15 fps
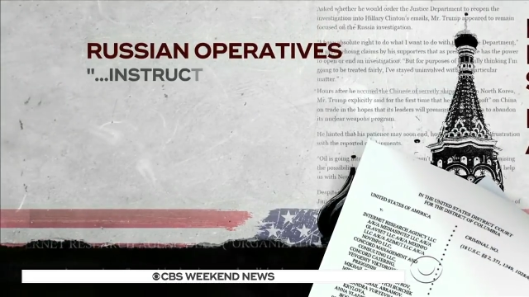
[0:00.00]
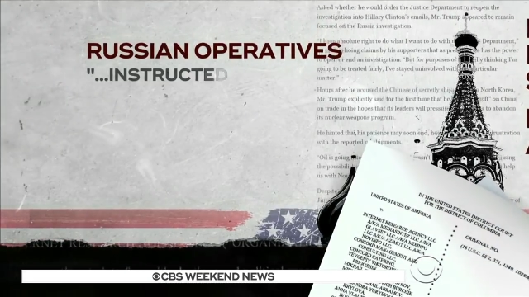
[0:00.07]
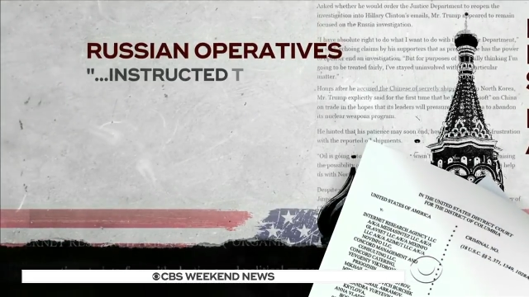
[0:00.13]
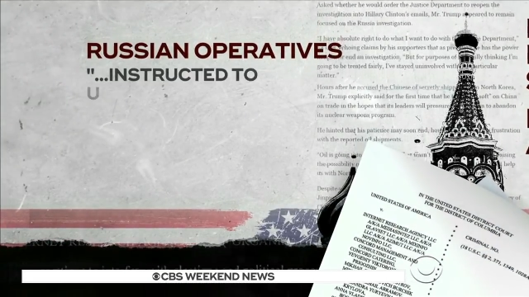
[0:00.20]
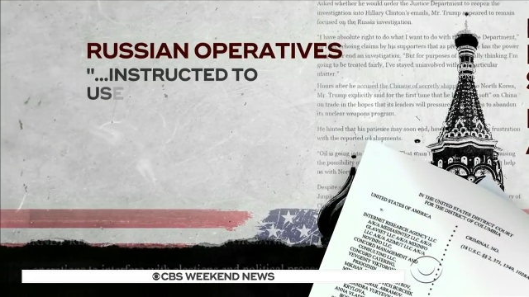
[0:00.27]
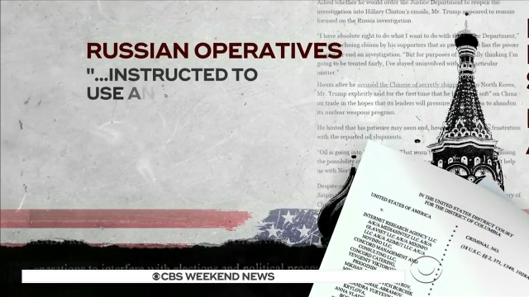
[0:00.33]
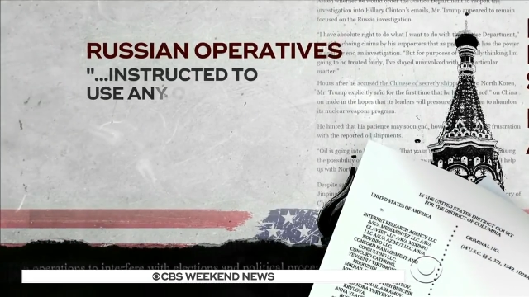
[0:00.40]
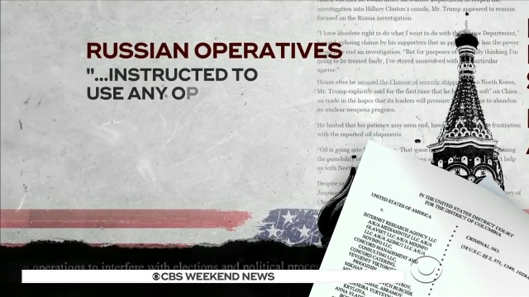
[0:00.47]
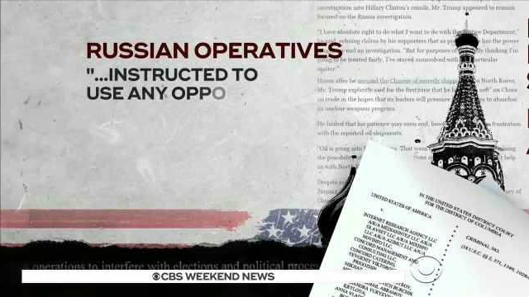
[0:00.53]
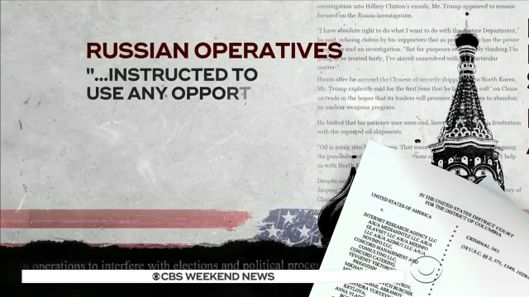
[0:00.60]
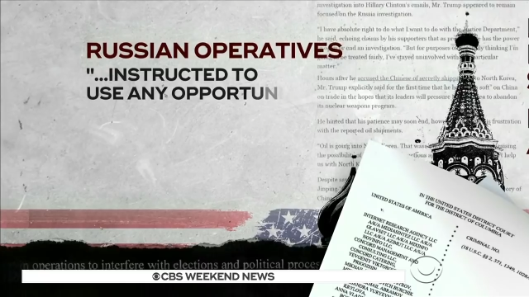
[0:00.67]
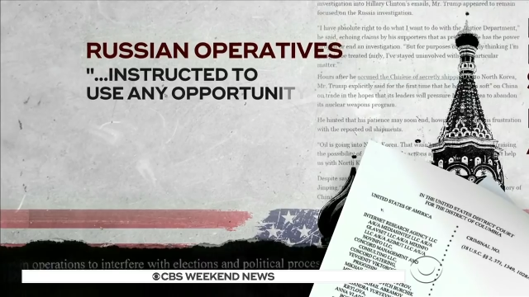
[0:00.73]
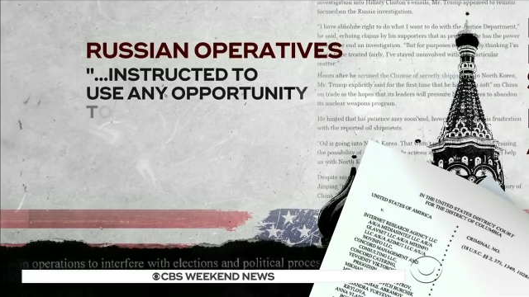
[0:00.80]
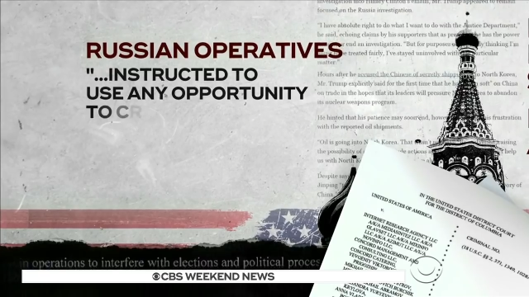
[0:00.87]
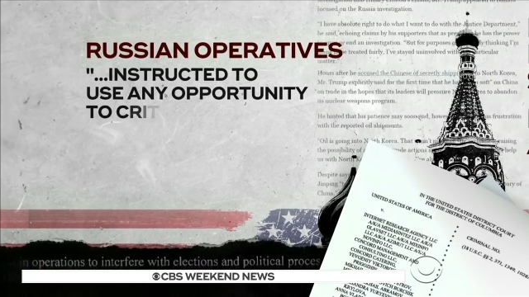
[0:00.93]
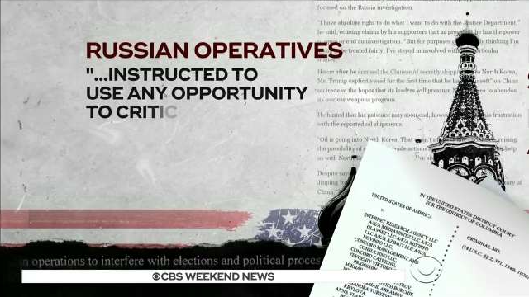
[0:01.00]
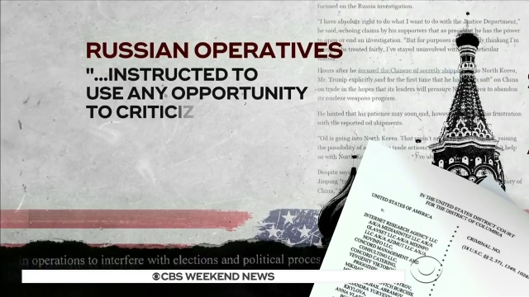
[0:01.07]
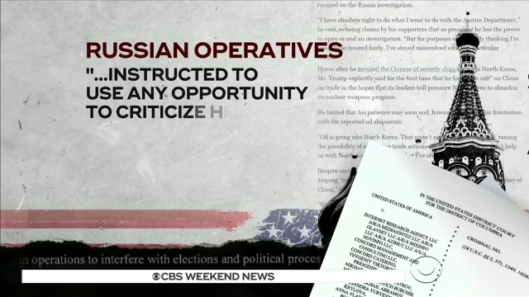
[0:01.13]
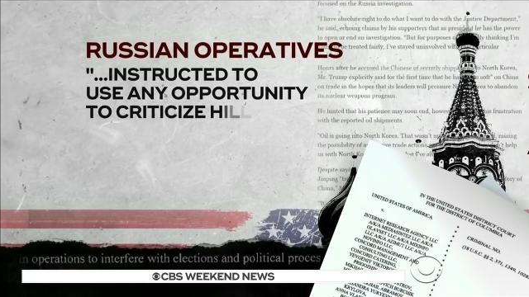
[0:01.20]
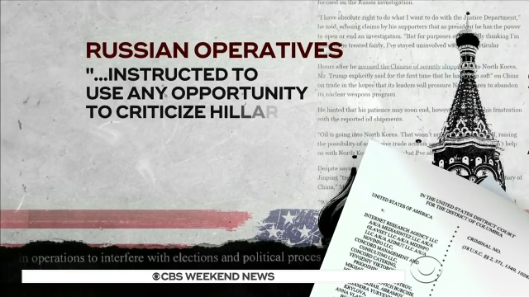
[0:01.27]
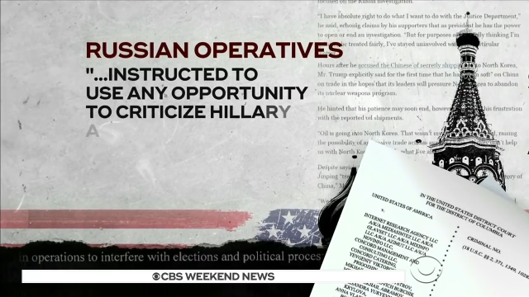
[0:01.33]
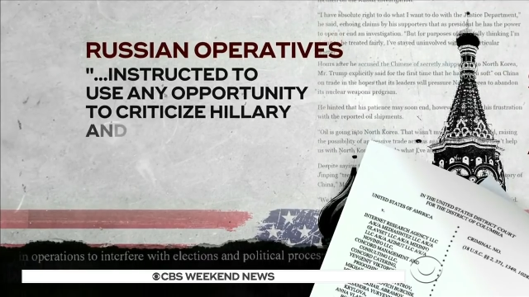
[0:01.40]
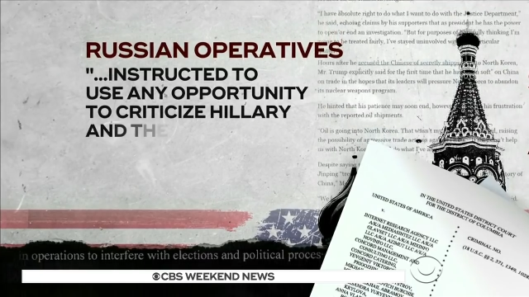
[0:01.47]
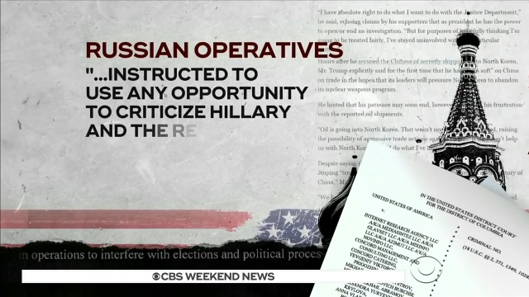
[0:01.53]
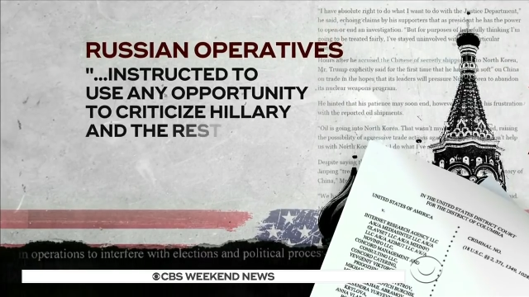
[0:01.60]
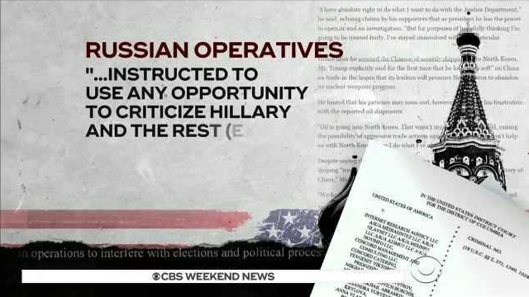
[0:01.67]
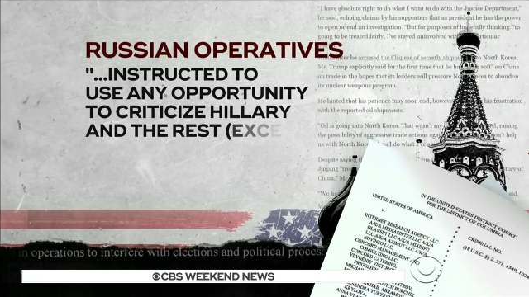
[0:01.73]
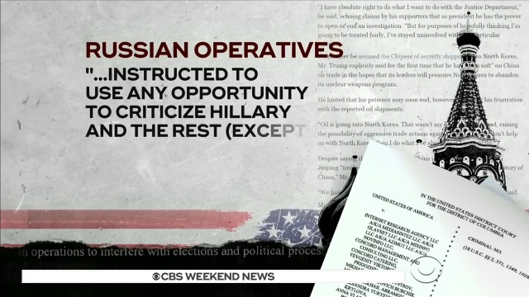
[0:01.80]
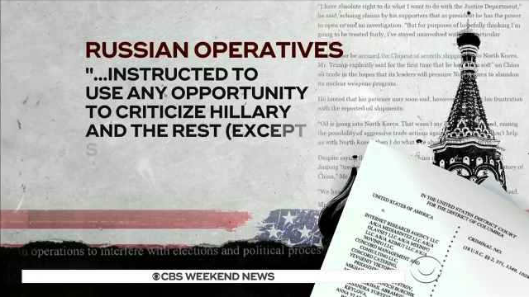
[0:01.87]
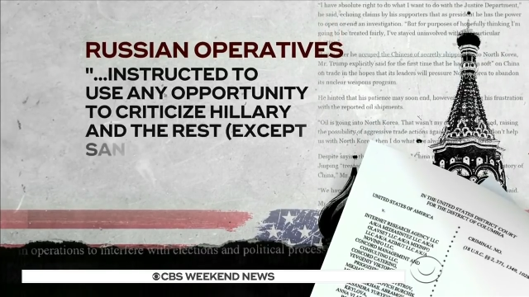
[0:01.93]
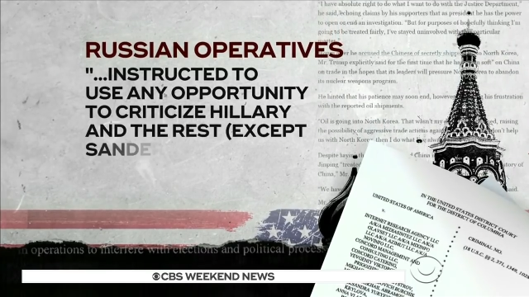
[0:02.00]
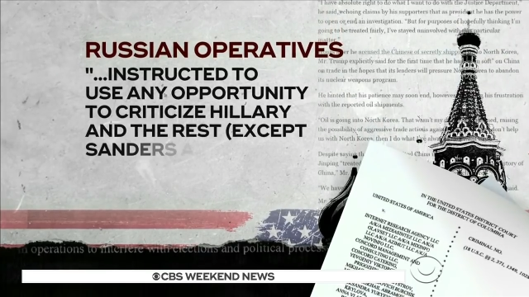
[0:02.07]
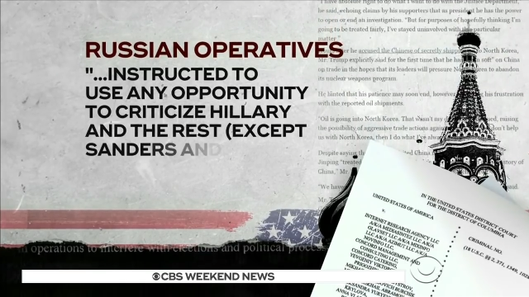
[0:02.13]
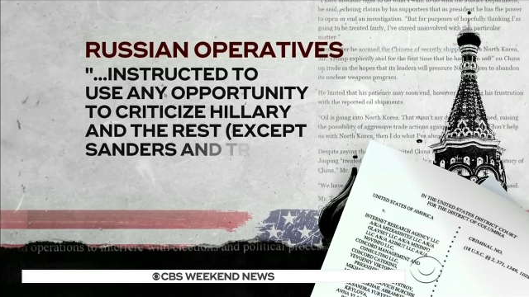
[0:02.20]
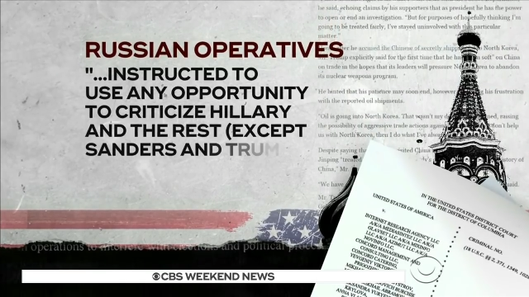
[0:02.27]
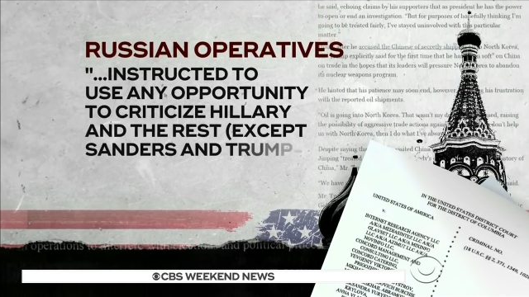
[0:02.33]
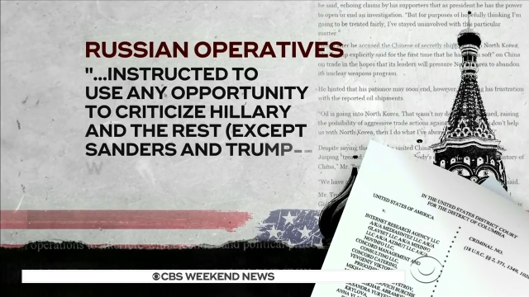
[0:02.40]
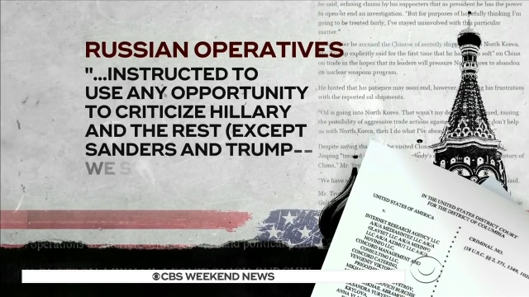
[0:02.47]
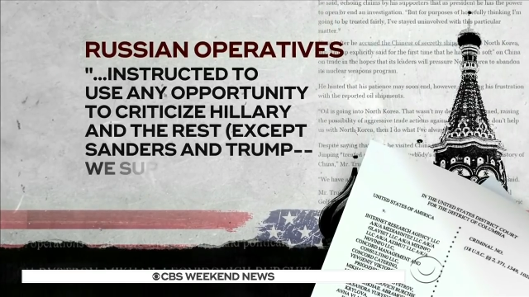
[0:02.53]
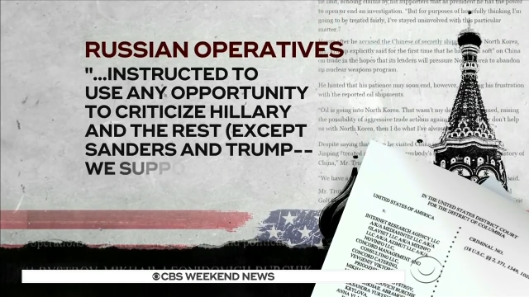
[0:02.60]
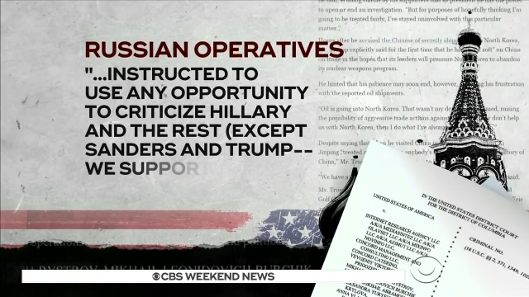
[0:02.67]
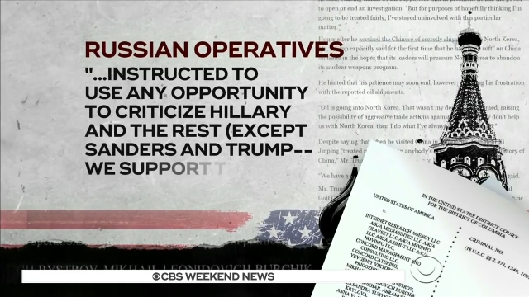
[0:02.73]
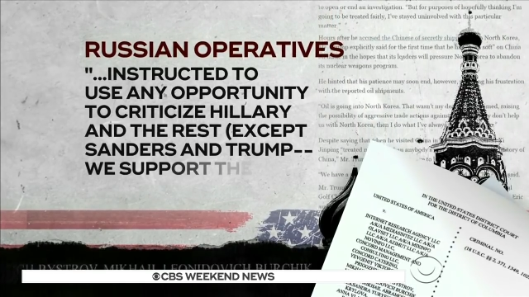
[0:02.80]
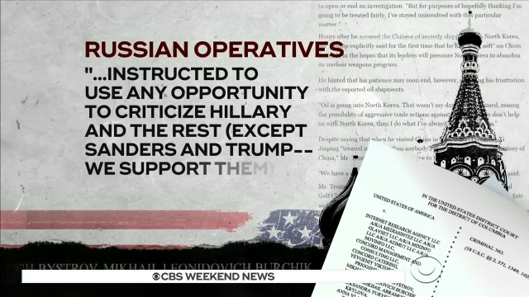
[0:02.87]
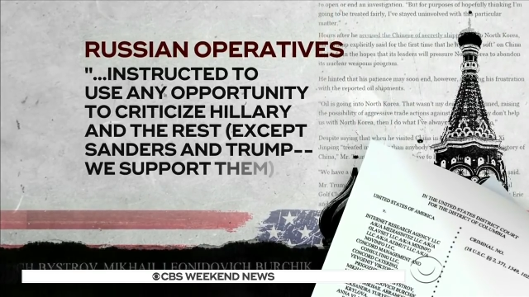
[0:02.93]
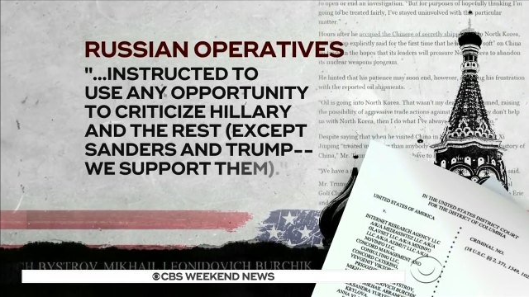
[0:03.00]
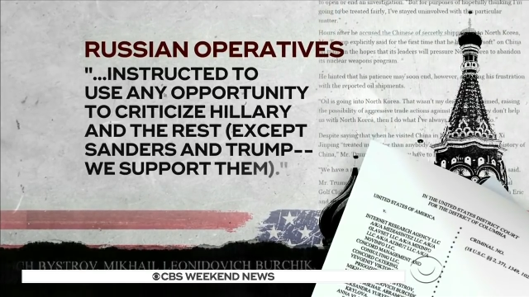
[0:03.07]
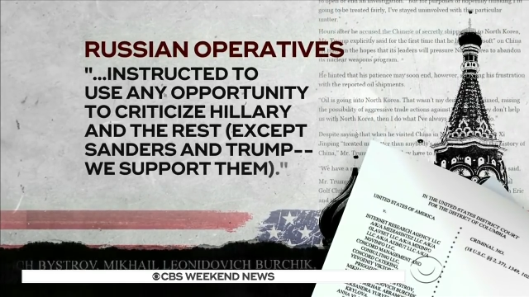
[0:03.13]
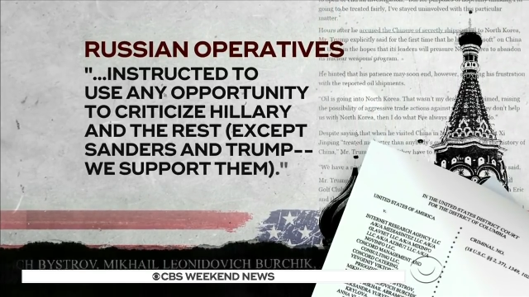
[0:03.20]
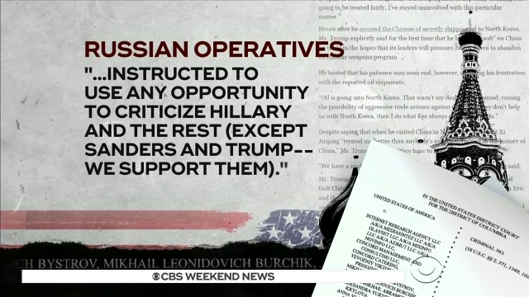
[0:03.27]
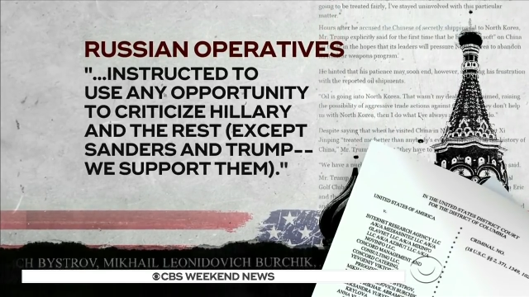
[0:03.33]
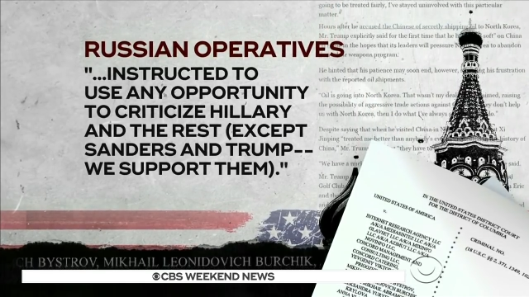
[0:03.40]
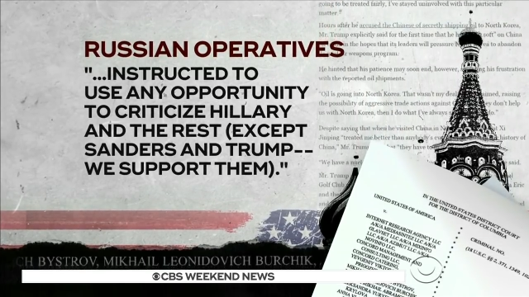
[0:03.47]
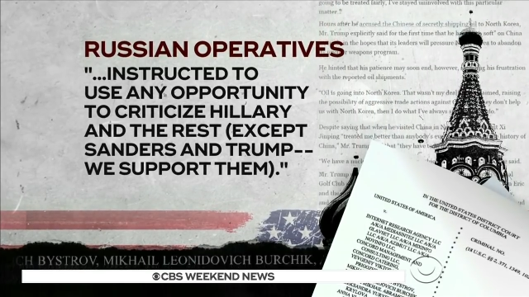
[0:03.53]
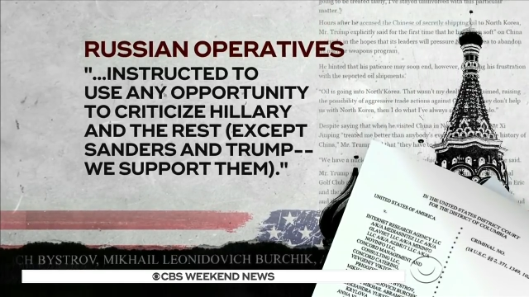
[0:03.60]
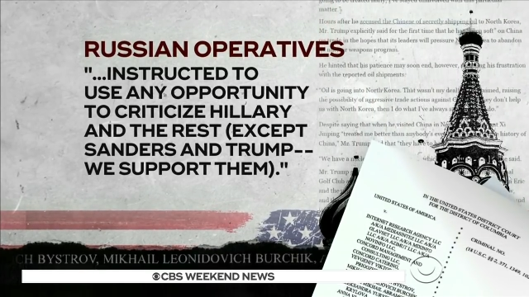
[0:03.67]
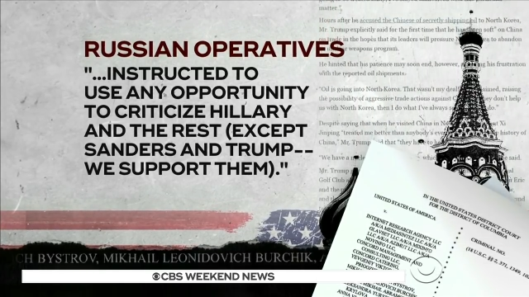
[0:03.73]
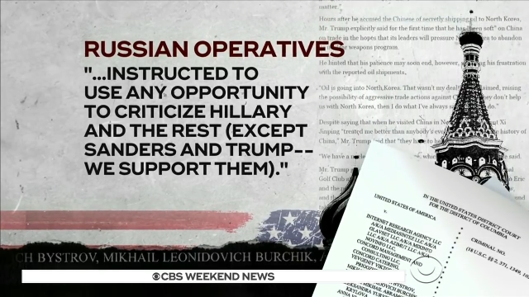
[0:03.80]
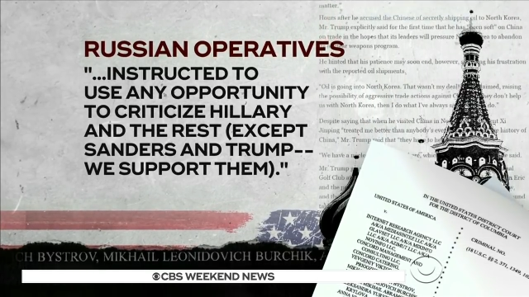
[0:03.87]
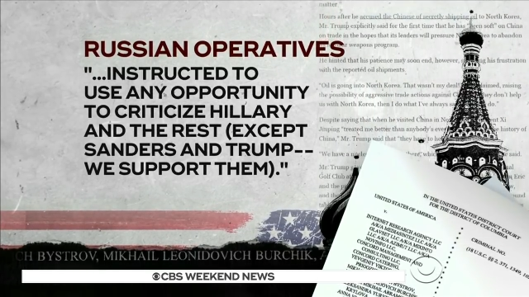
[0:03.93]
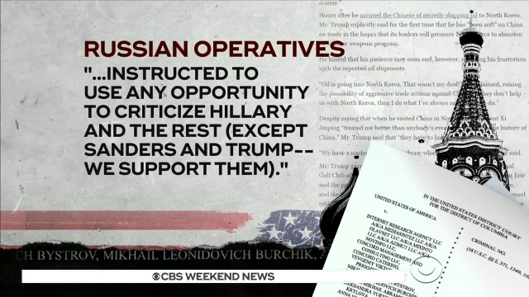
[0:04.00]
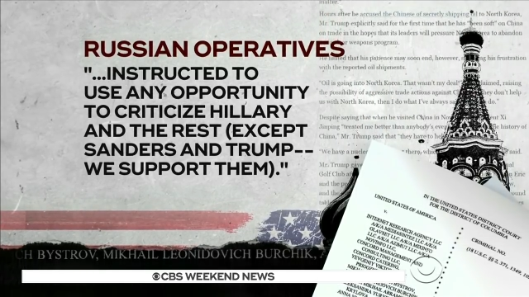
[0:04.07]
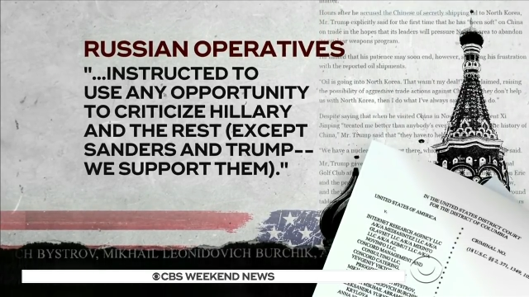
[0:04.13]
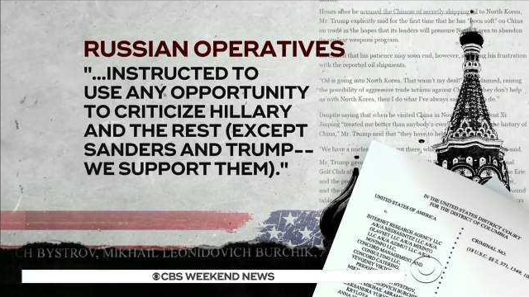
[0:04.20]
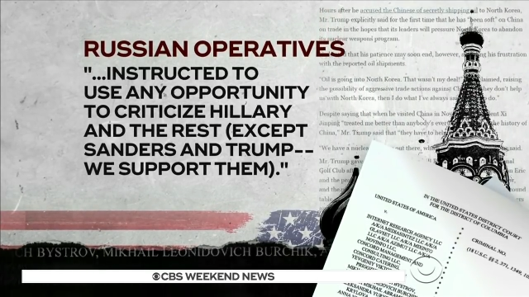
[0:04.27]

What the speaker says: (no speaker visible)